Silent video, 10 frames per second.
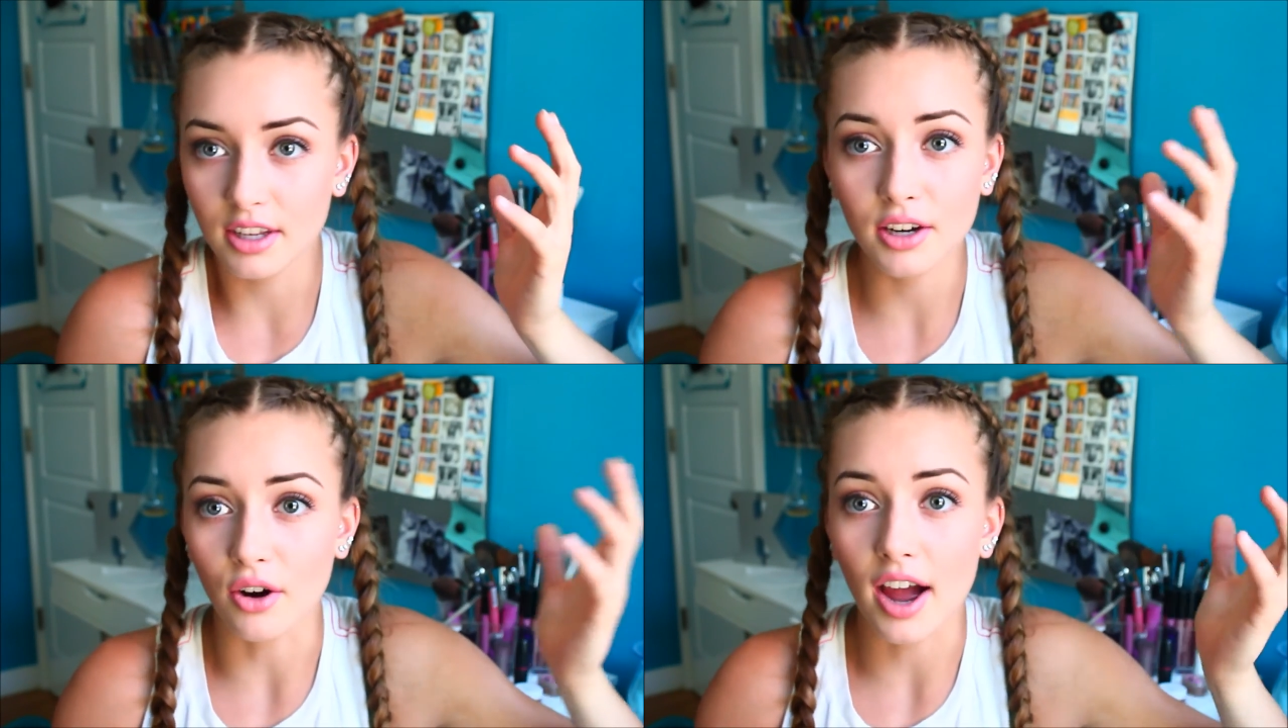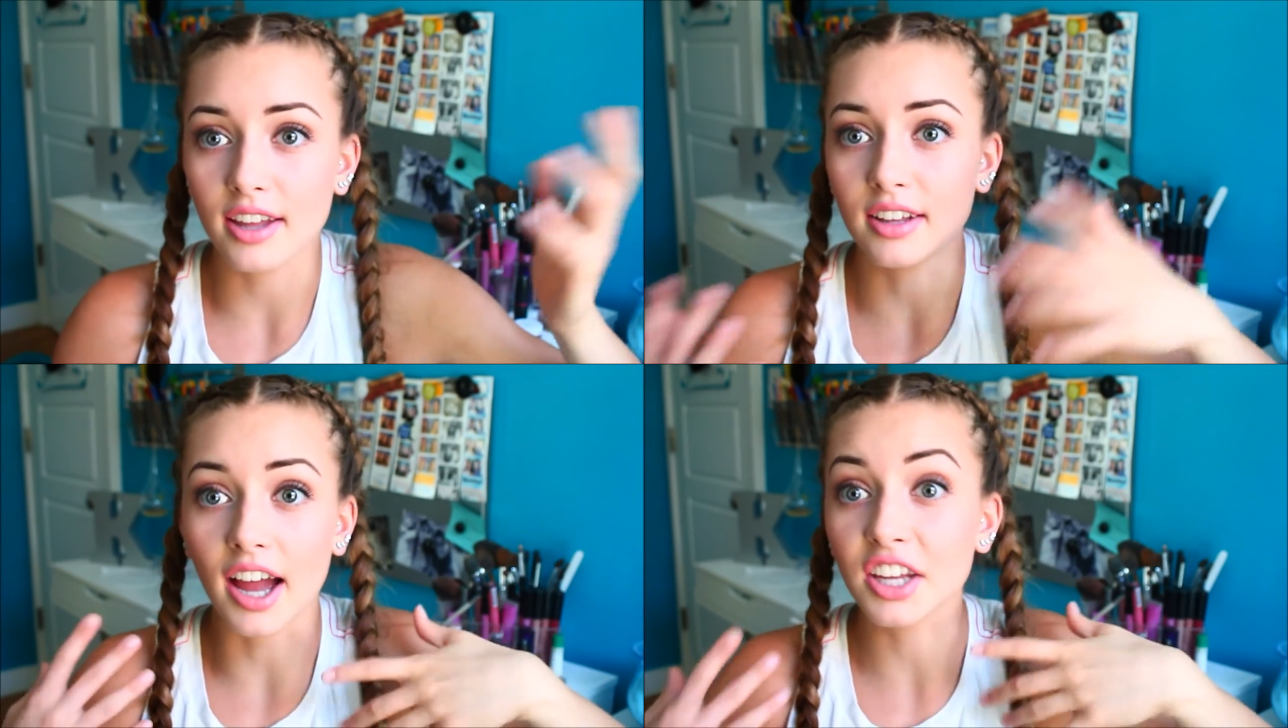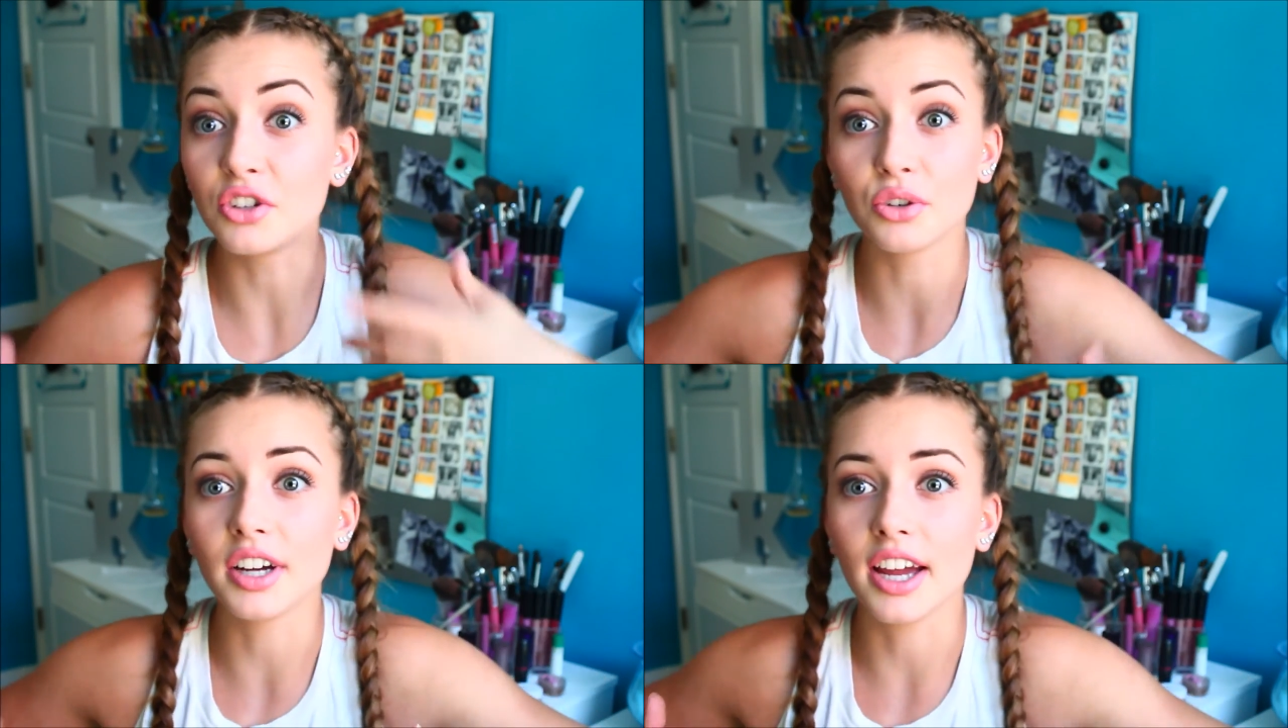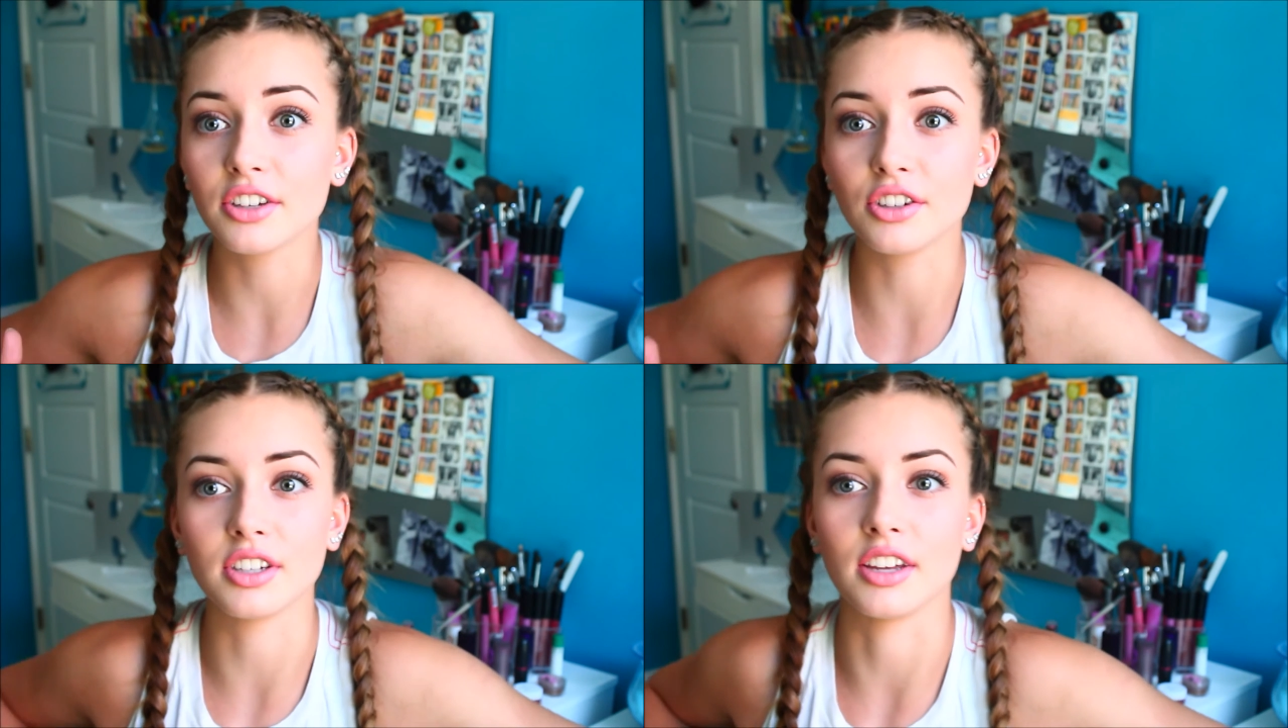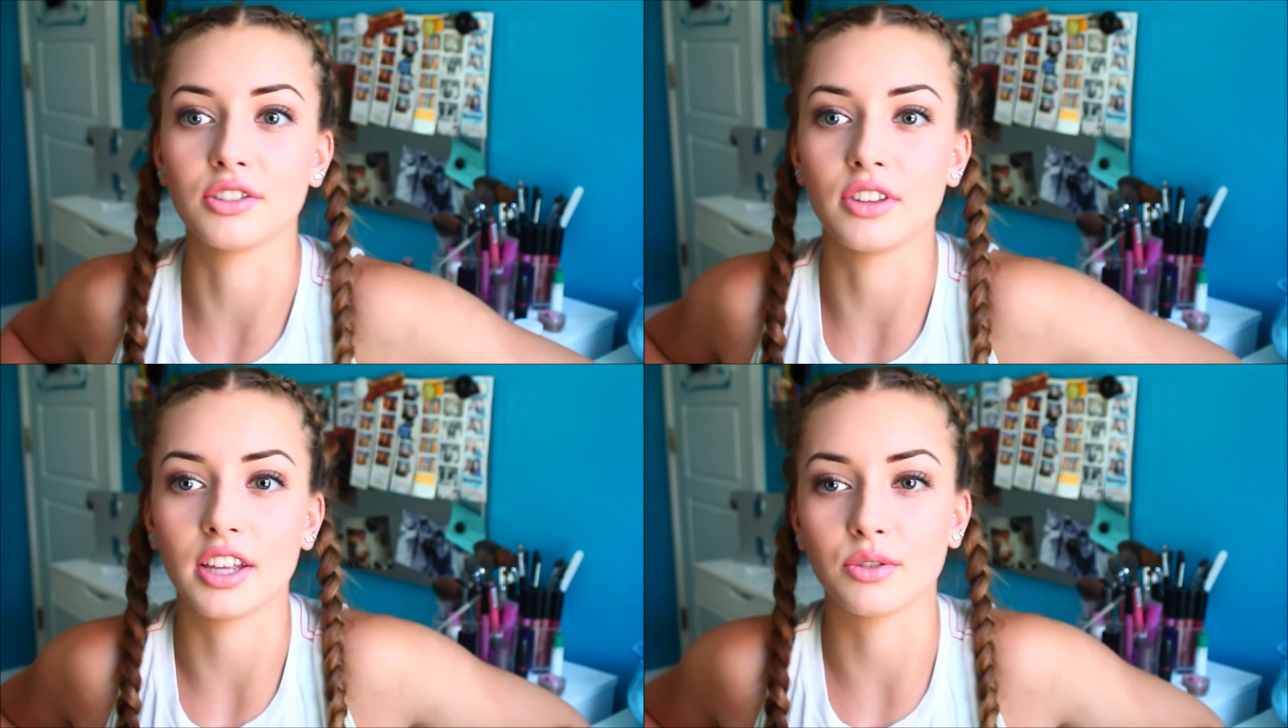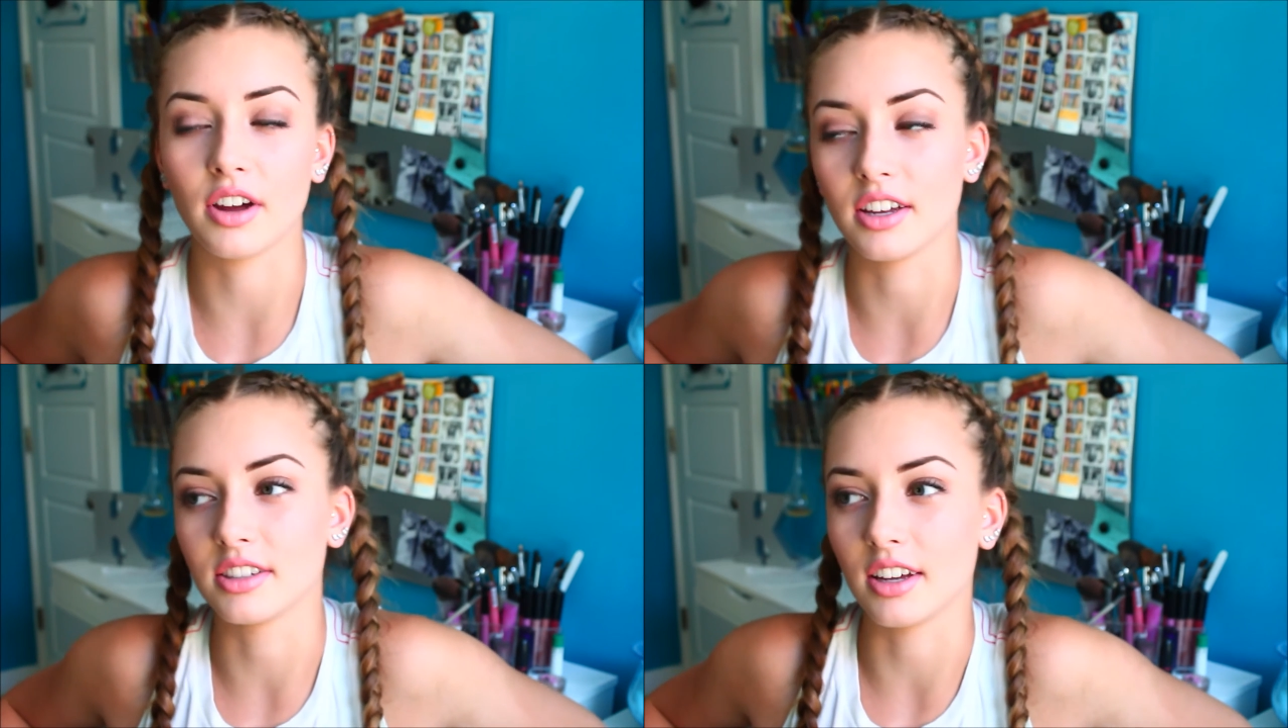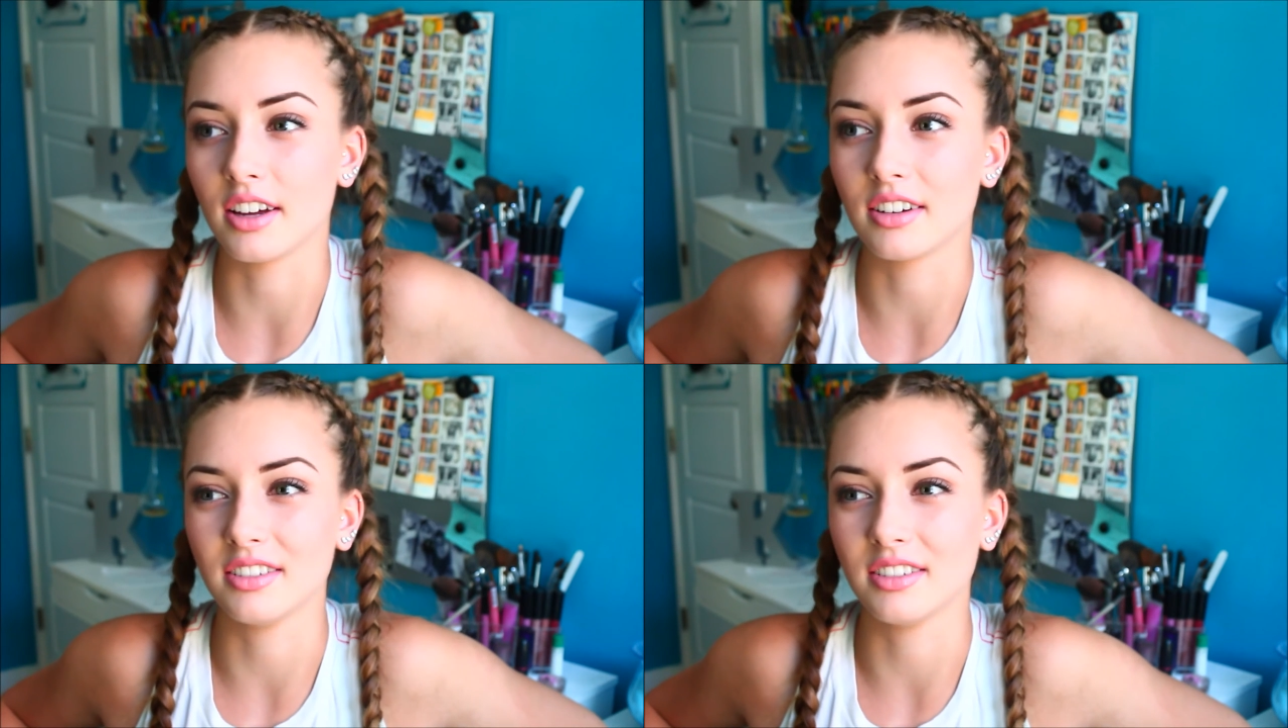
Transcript: you know, I, I enjoy exercise, so that's why it's like,